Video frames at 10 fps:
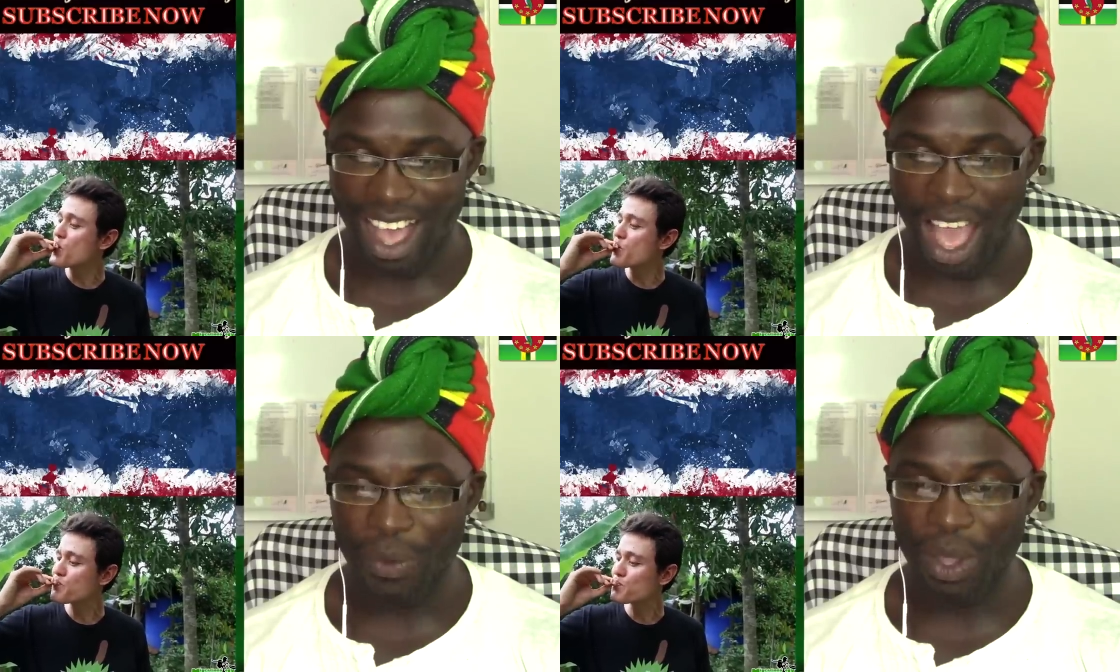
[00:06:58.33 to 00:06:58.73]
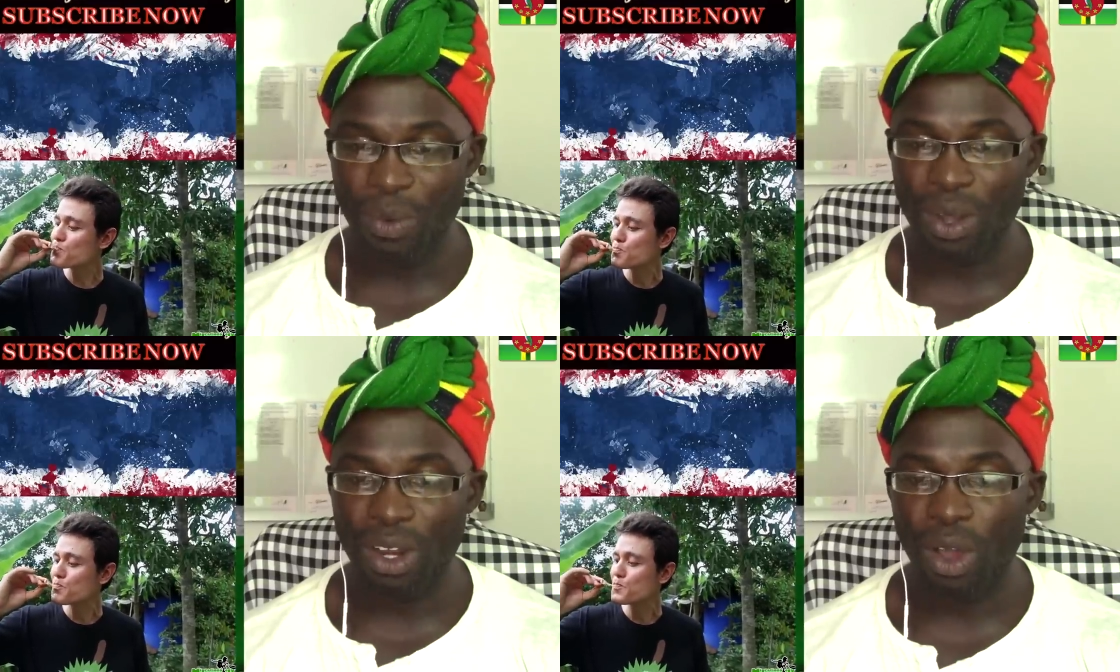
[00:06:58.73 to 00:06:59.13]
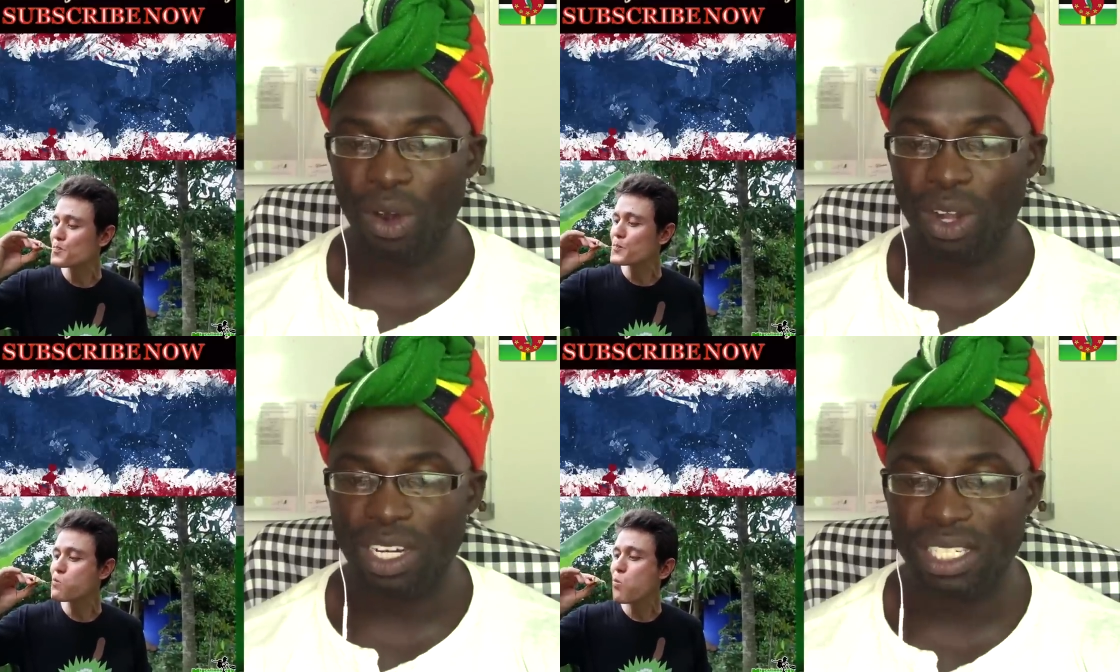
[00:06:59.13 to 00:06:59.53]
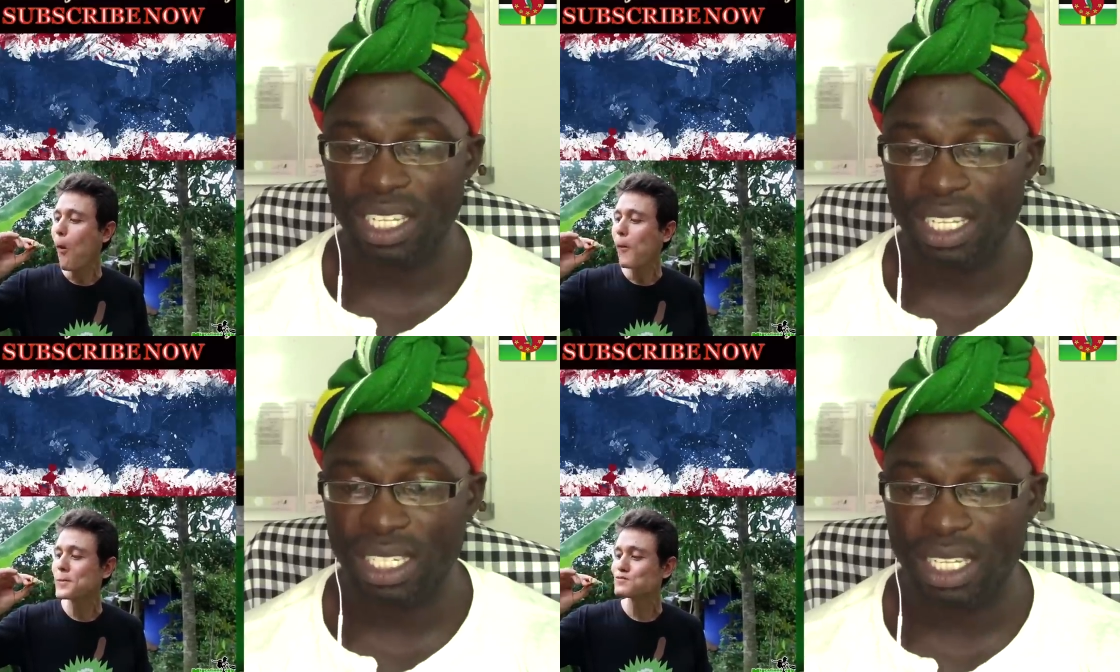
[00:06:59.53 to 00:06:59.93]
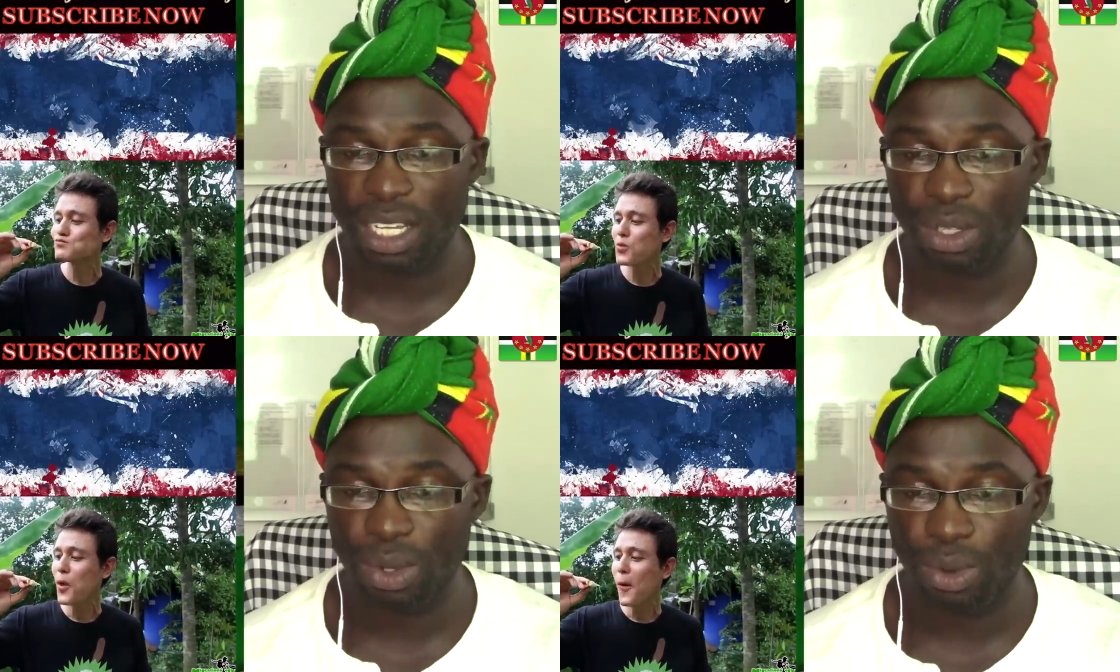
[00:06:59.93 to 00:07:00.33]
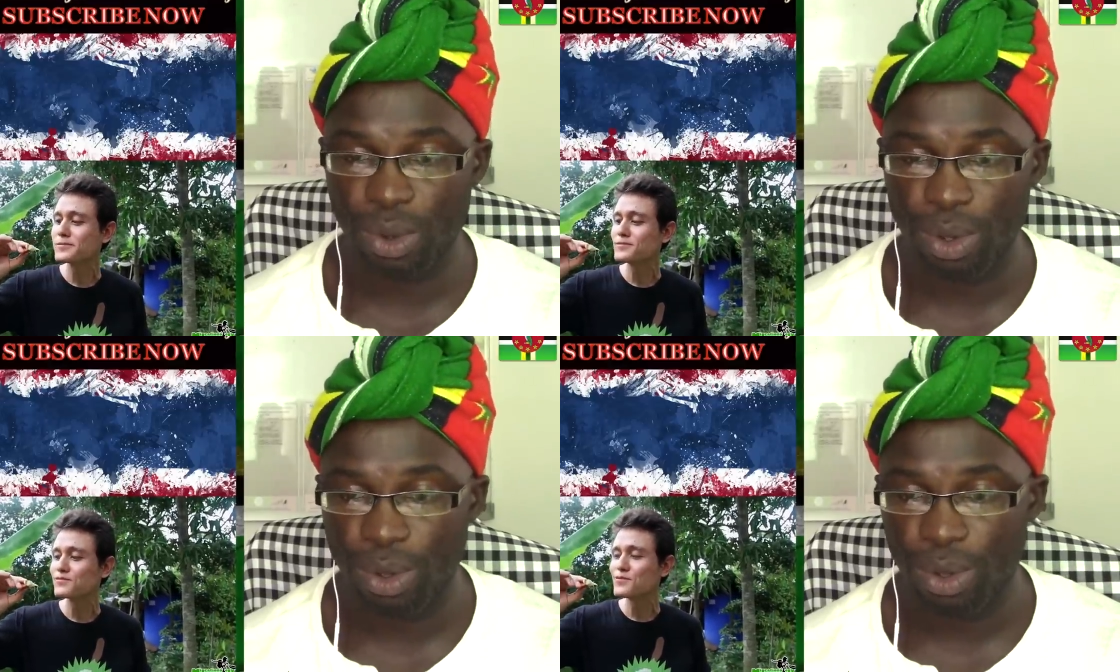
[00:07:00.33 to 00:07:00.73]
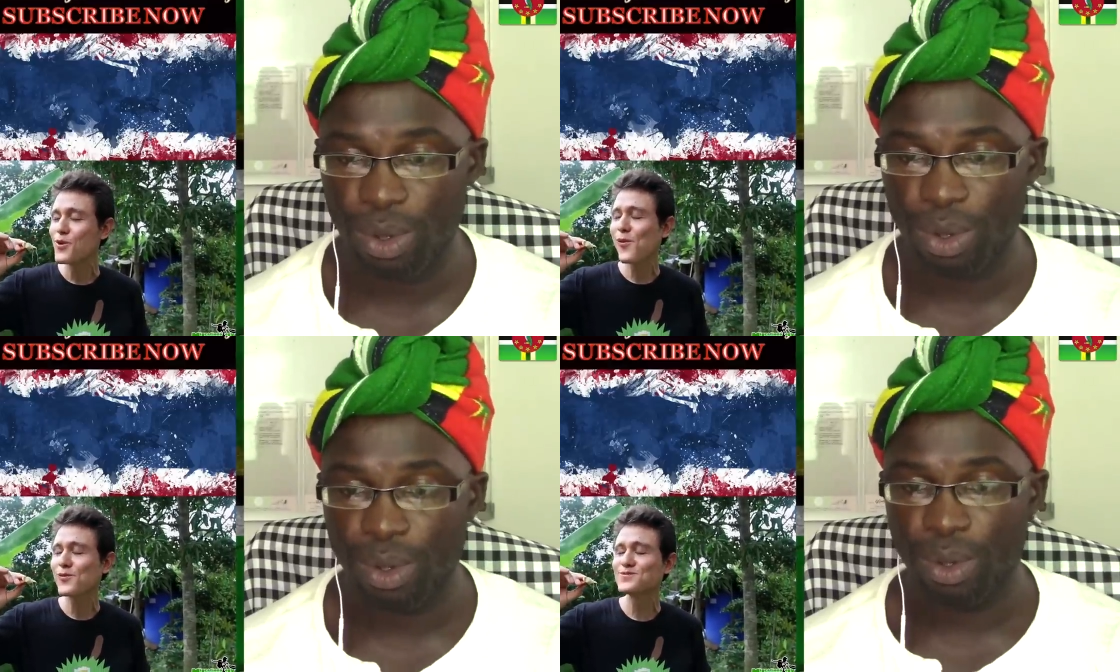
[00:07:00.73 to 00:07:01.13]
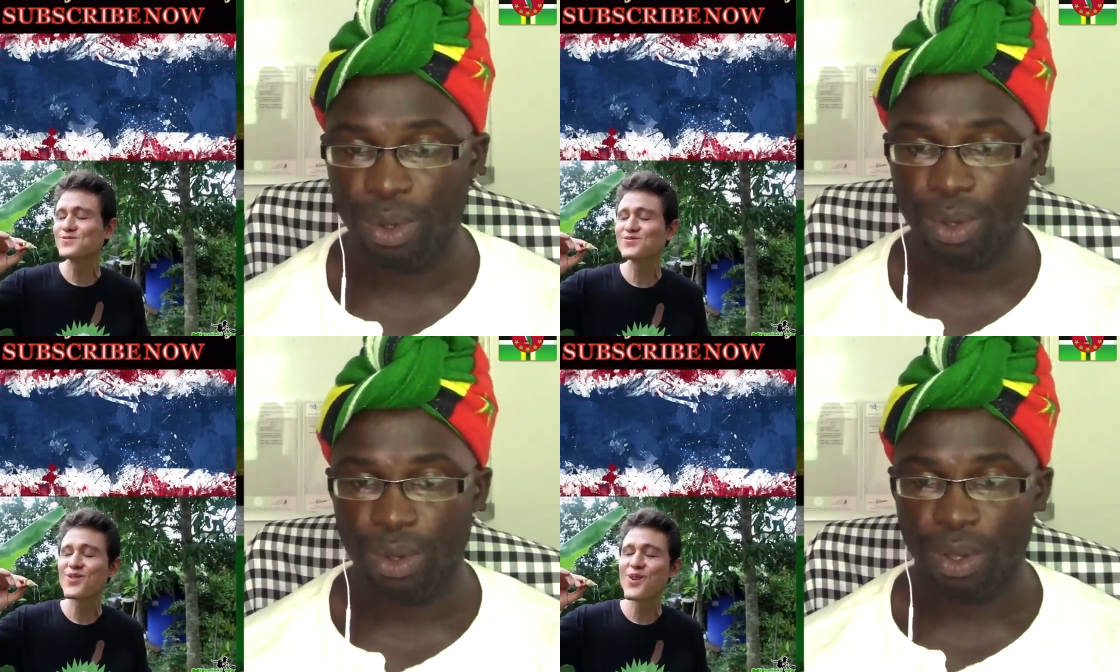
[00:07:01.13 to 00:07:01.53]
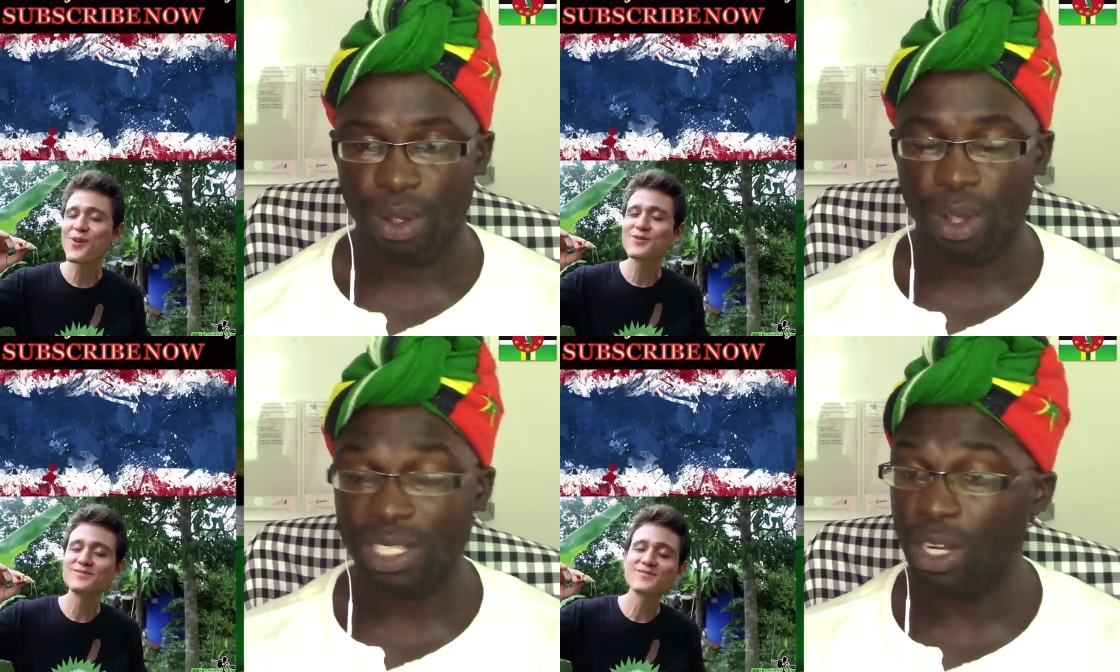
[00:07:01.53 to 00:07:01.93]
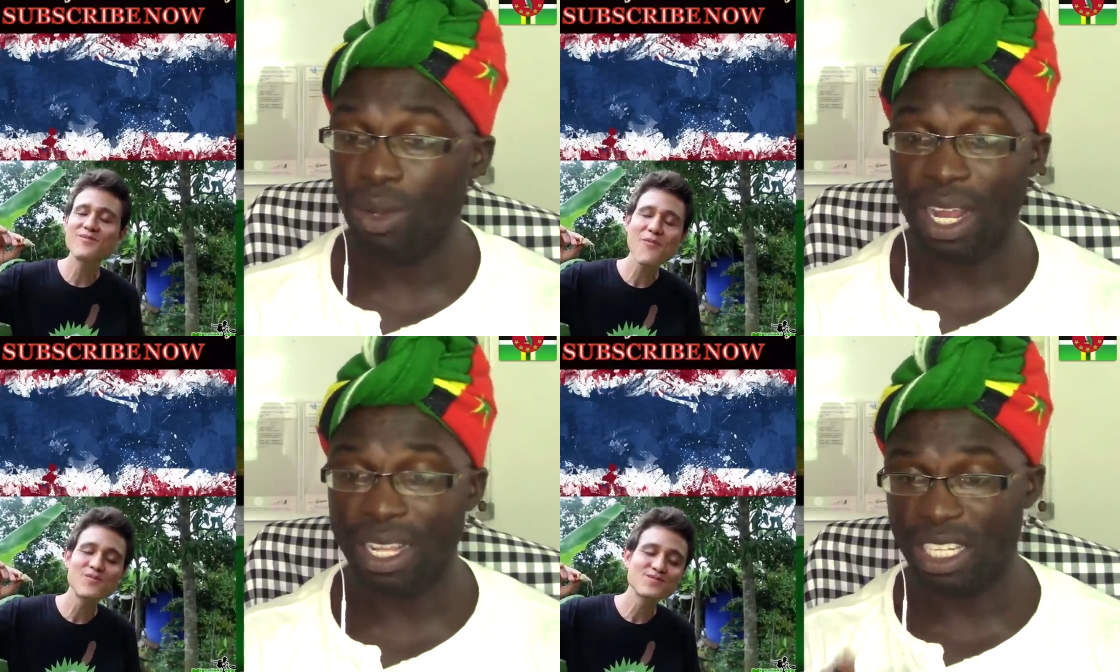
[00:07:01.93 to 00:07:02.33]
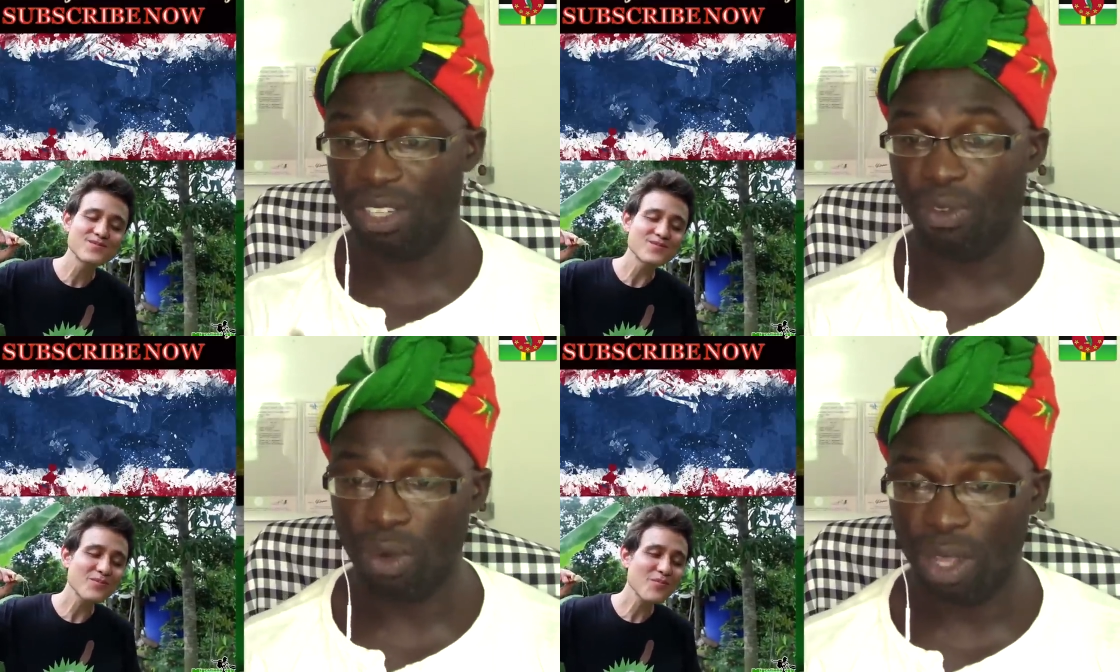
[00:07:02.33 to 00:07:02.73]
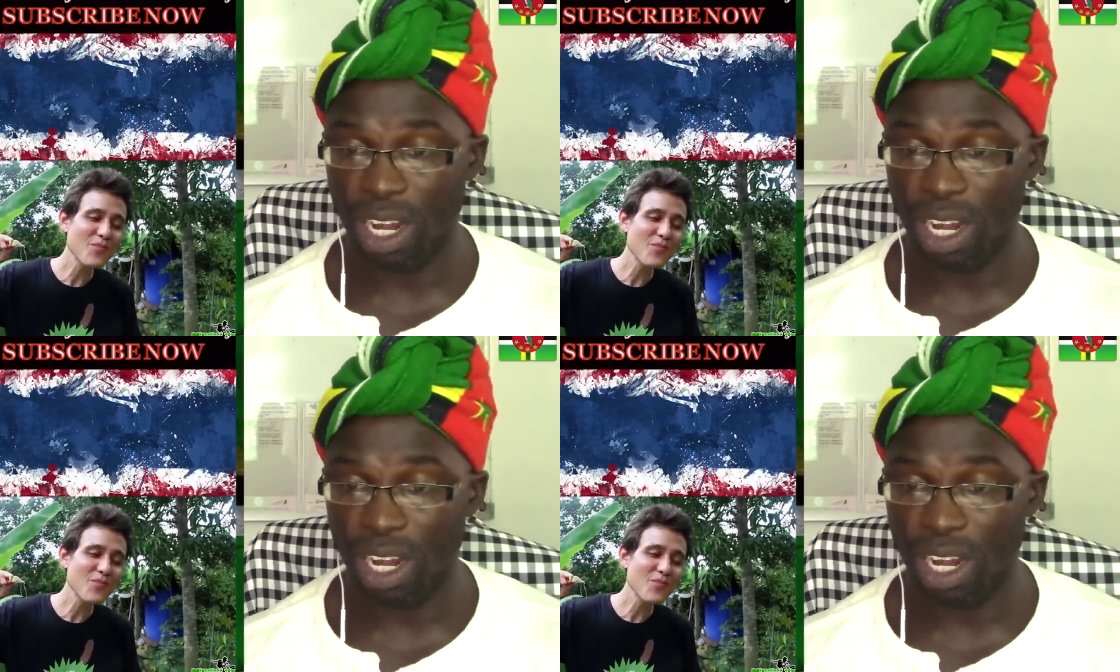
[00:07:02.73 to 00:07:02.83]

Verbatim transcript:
Speaker 1: I really wonder how long the seeds take to grow, because it looked like this fruit can